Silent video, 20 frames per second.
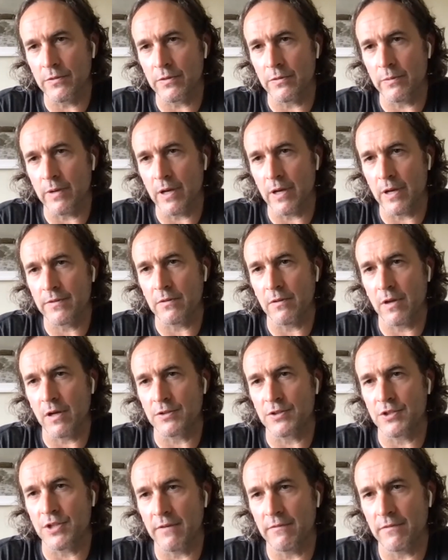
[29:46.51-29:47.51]
throughout the
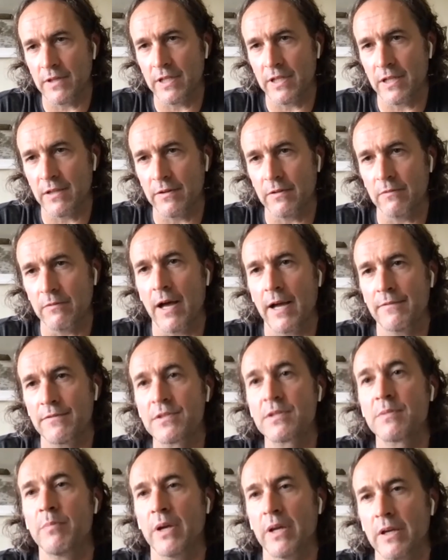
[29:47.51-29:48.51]
longevity and the
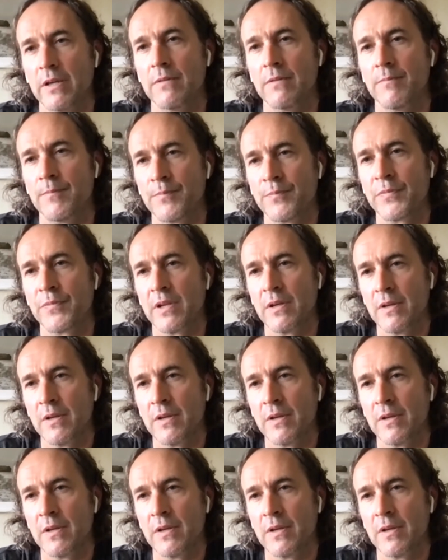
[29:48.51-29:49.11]
lifespan.